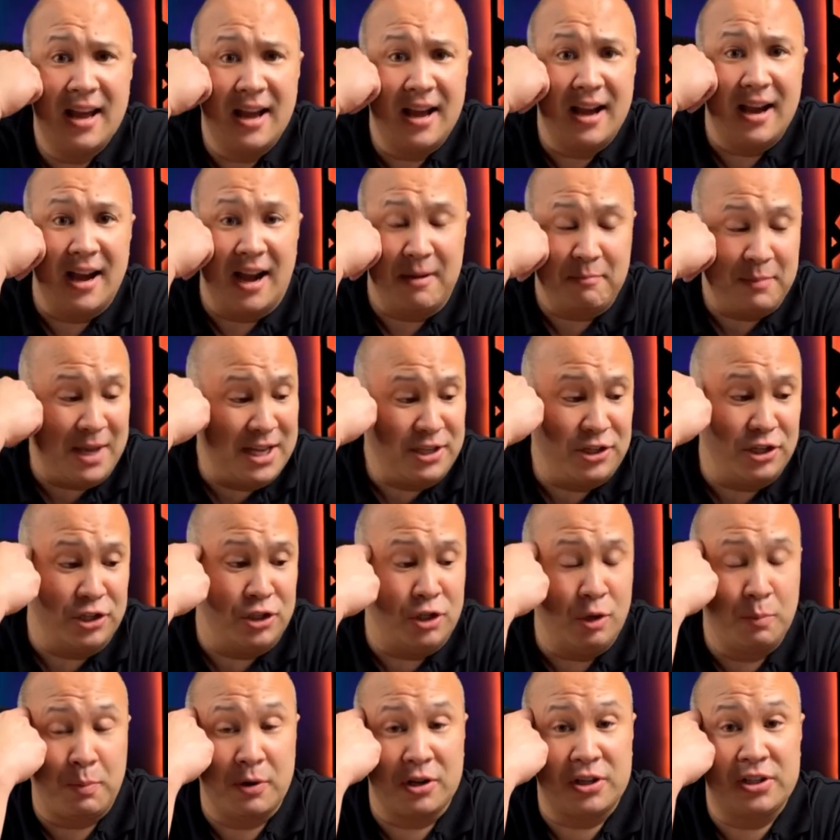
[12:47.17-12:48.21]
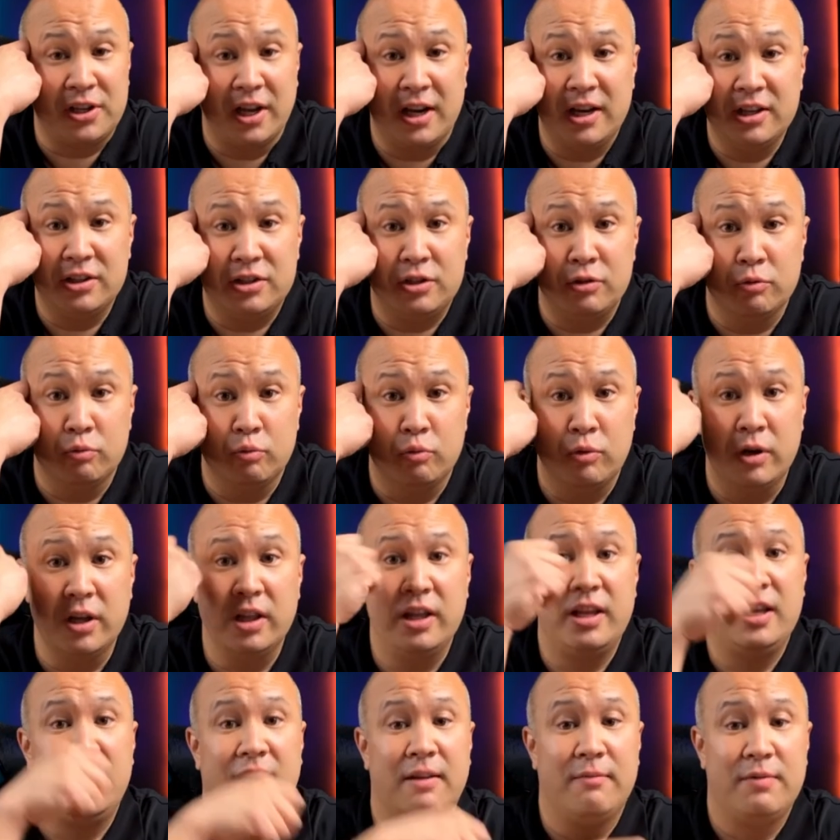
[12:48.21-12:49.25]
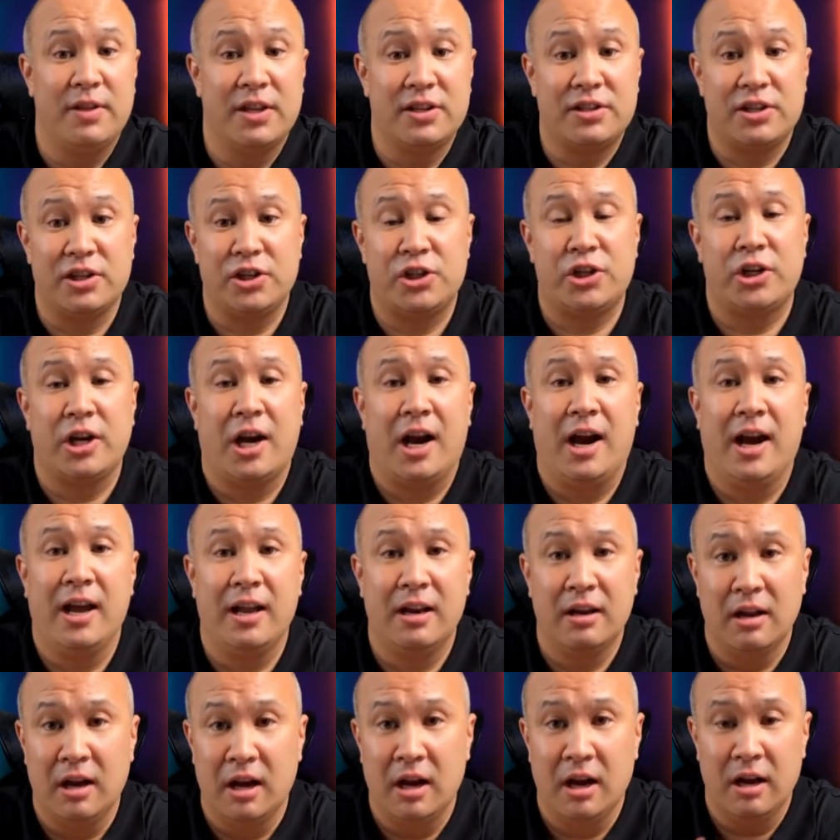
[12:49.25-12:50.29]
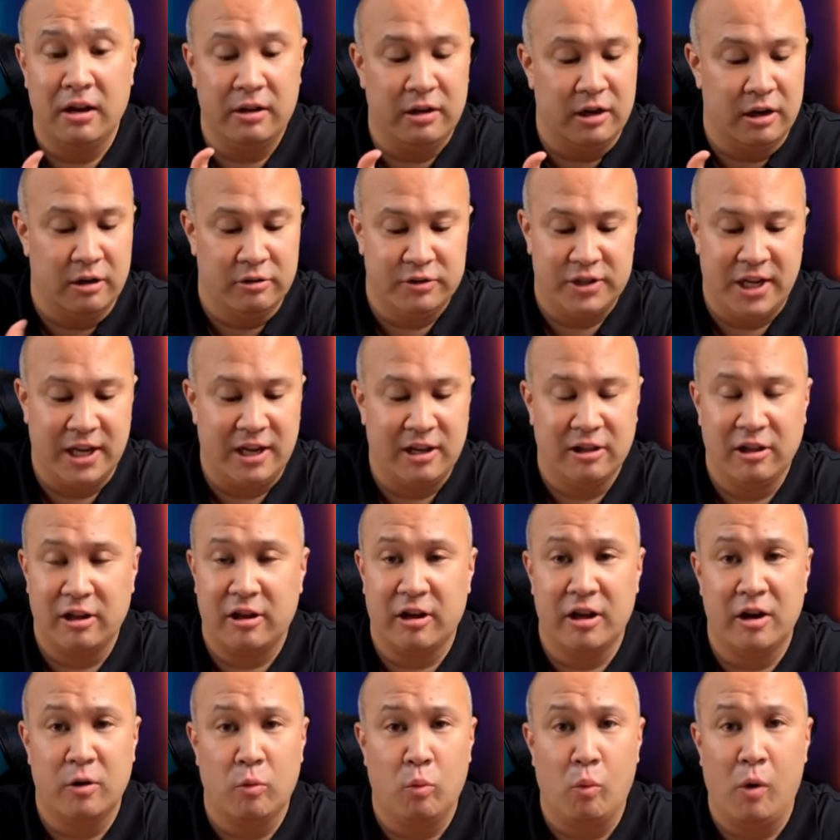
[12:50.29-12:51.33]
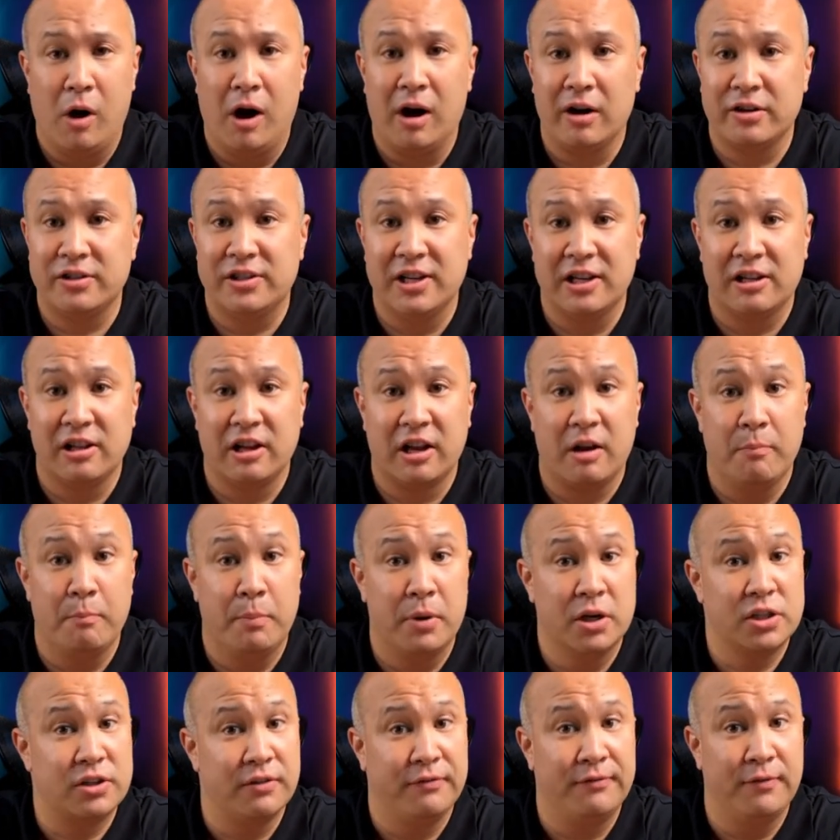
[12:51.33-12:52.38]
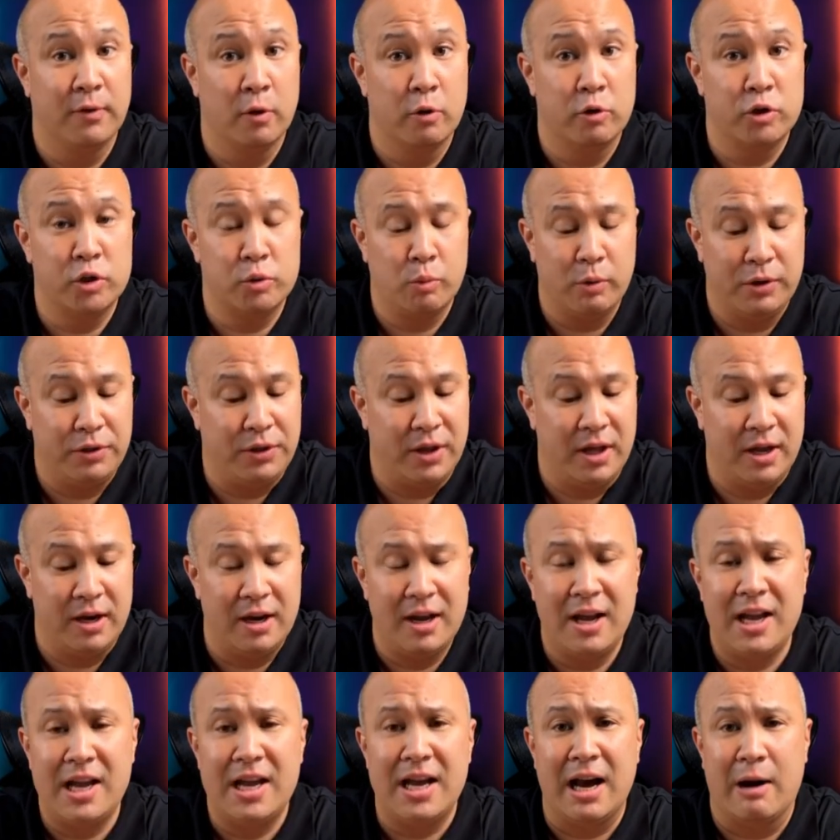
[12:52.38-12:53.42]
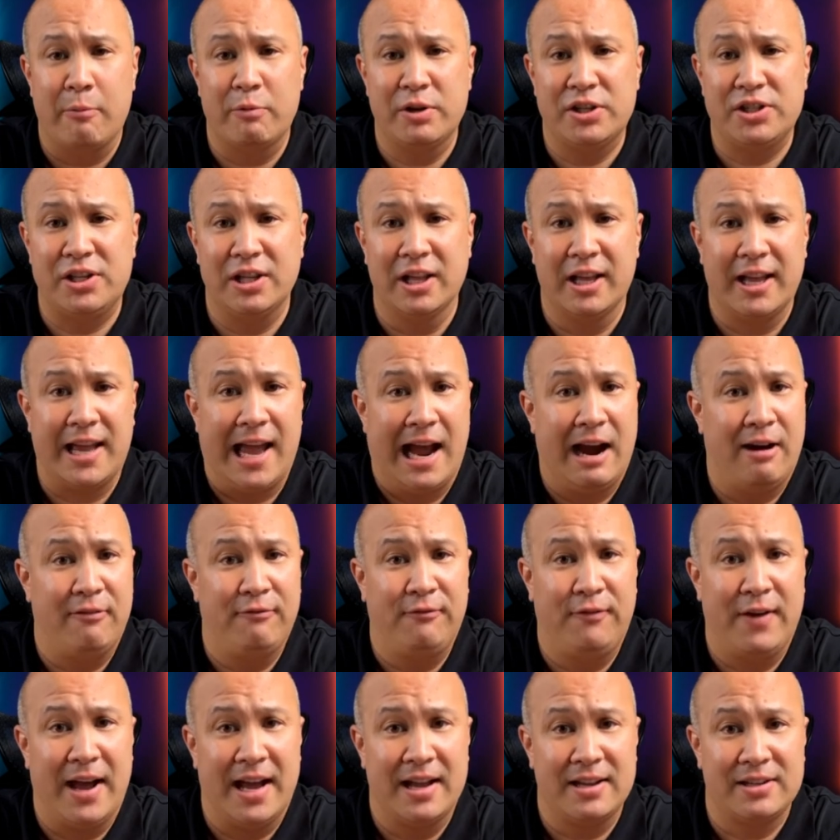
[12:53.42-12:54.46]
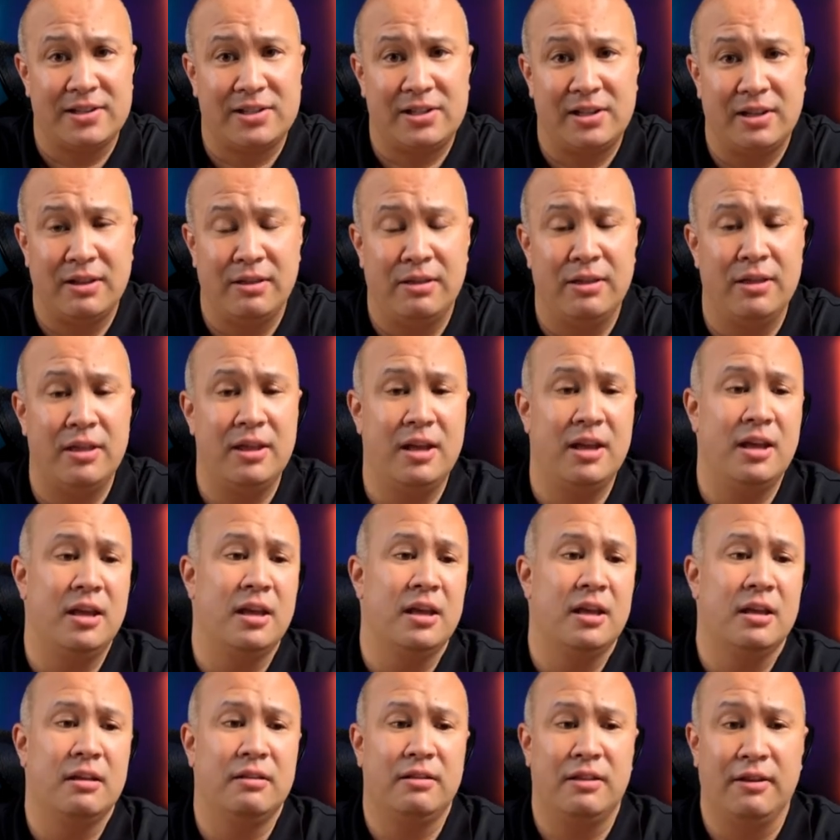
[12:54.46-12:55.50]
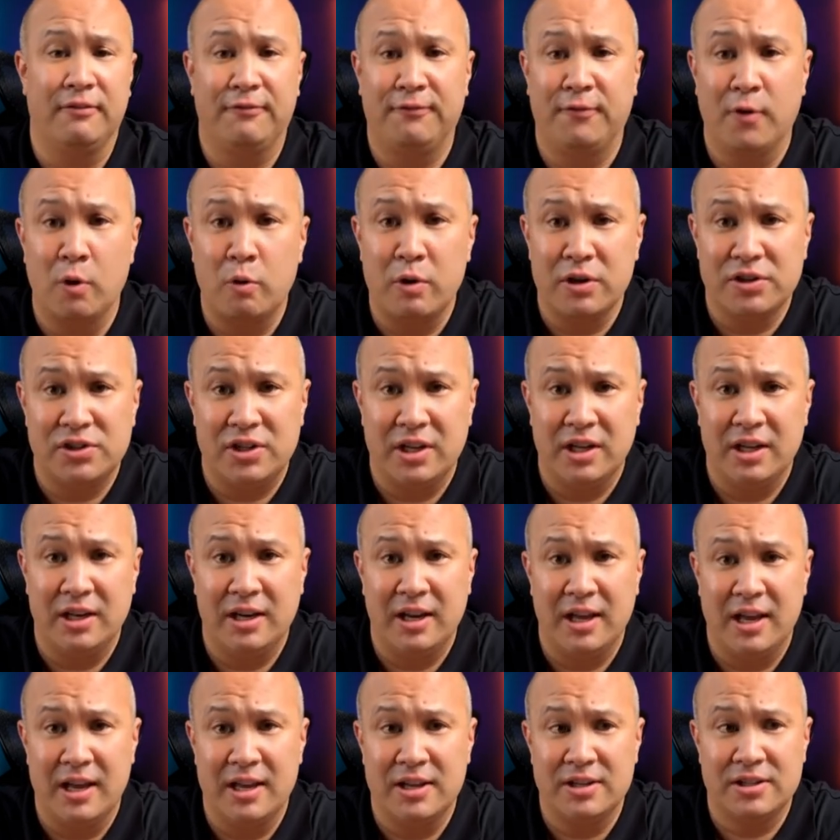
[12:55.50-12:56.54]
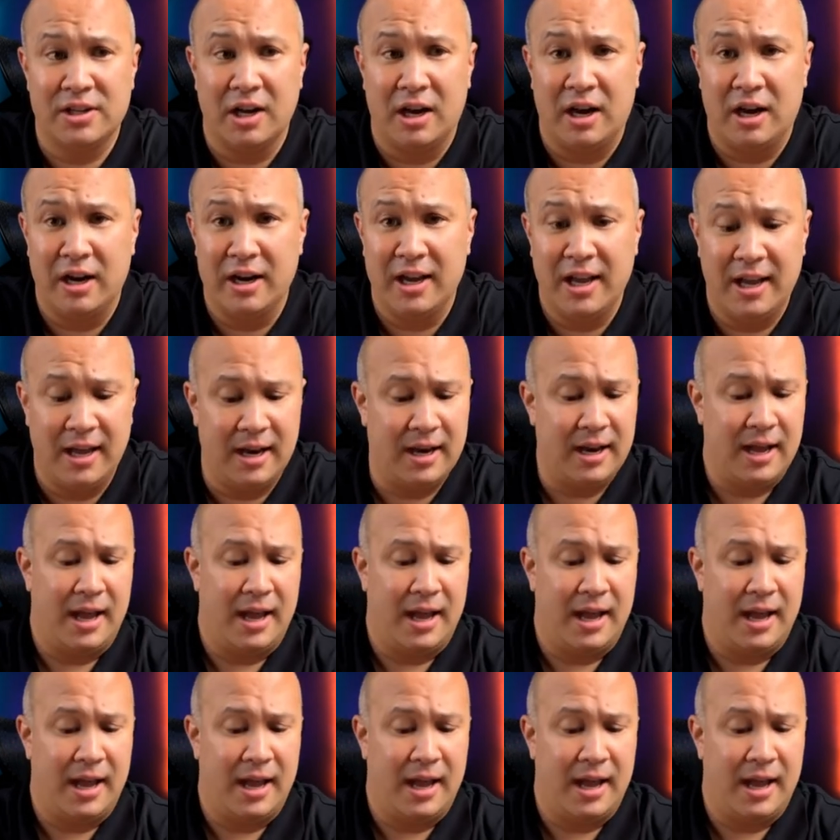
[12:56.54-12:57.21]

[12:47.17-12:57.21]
I'm actually super excited to really give this a shot. Uh, you know, take it like on a walk, take like a bunch of photos with it. I'm gonna see like how fast the the focusing is on it